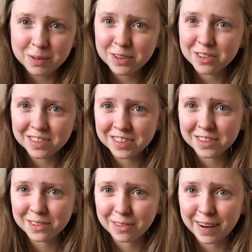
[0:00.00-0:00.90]
which
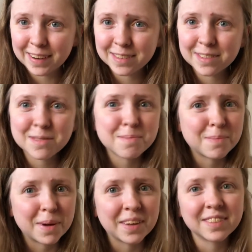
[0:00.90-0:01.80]
isn't great,
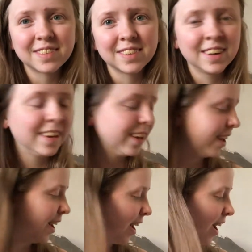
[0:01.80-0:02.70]
but
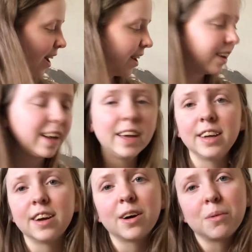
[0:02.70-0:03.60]
uh,
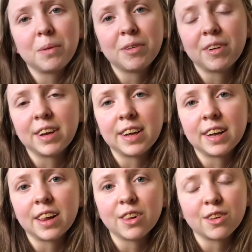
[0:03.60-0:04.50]
hey, I'll be reading
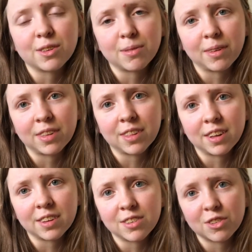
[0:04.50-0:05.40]
lots of other
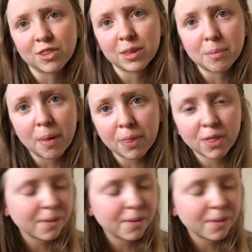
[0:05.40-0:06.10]
things during the month.